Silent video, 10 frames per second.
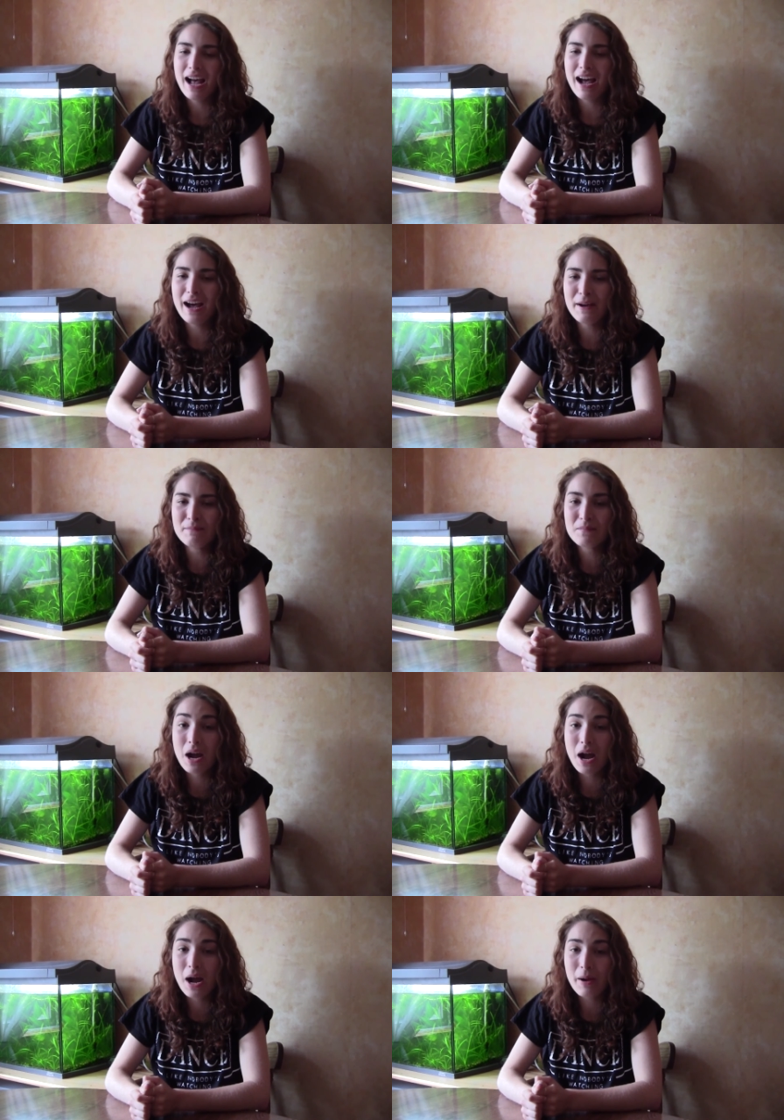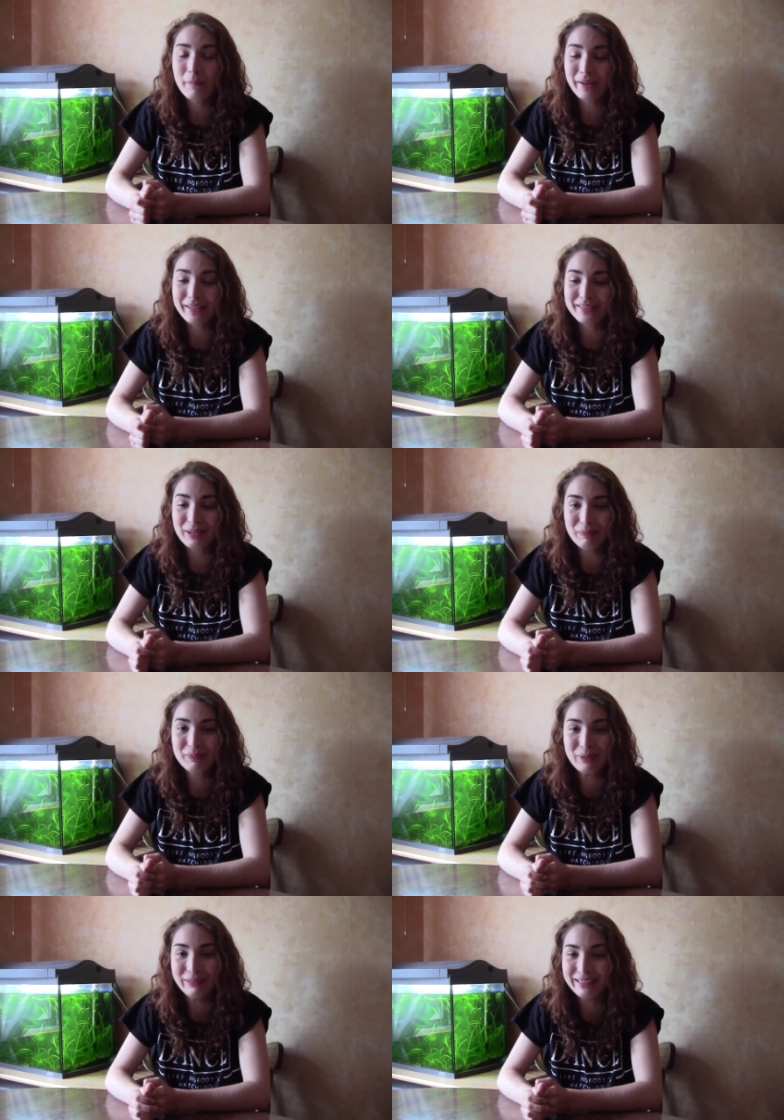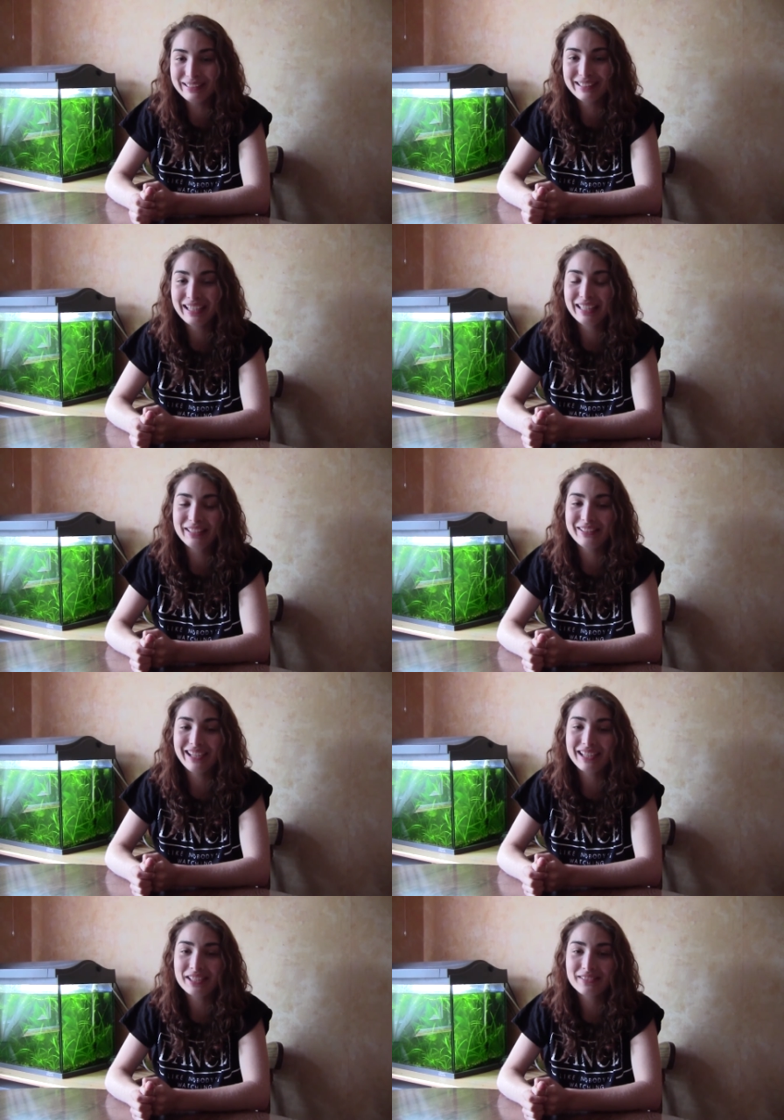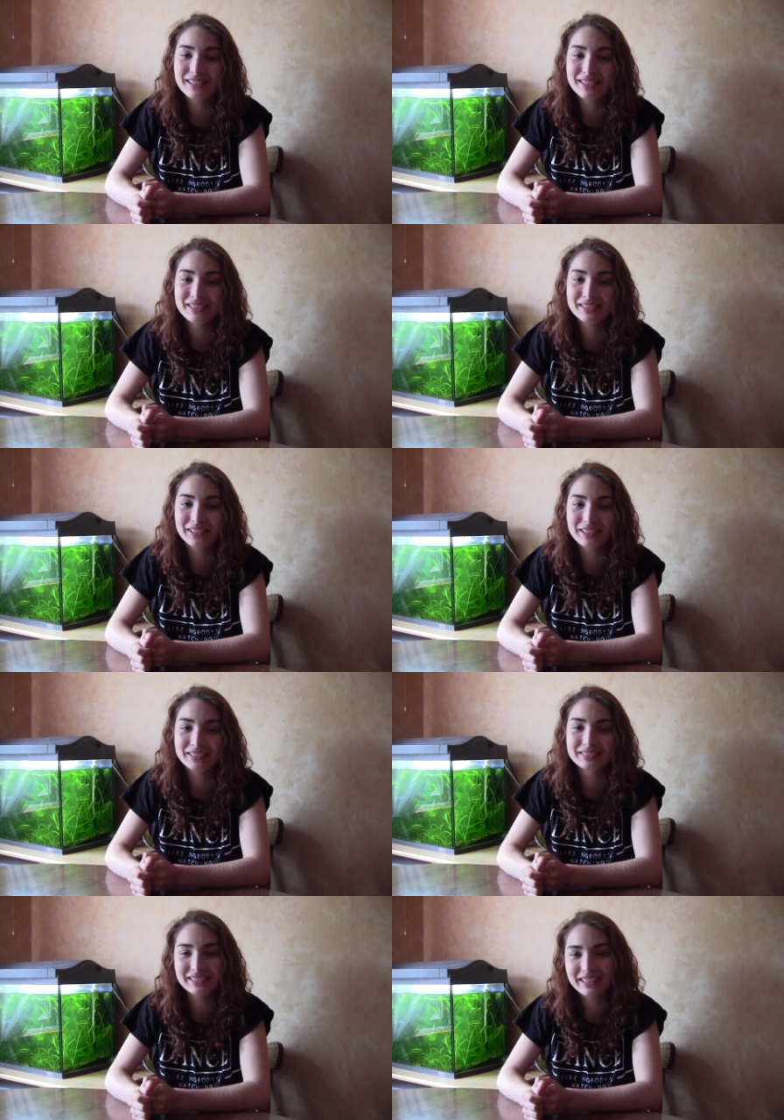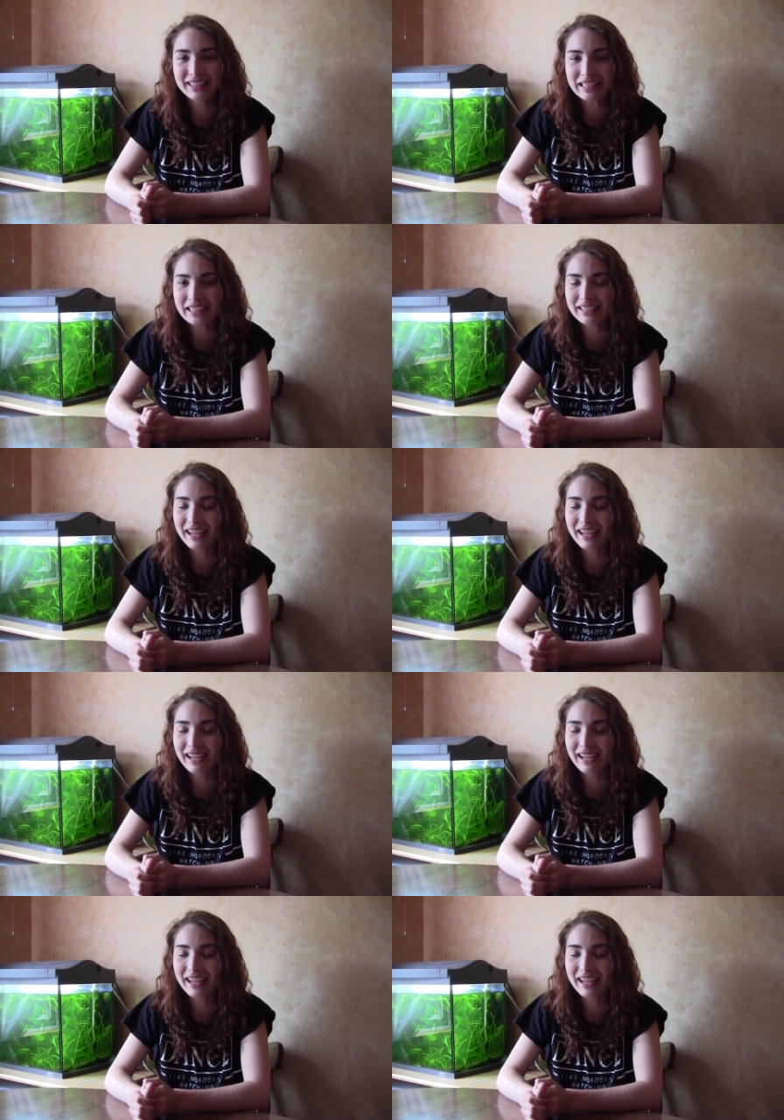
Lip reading: But at some point, you actually start liking it.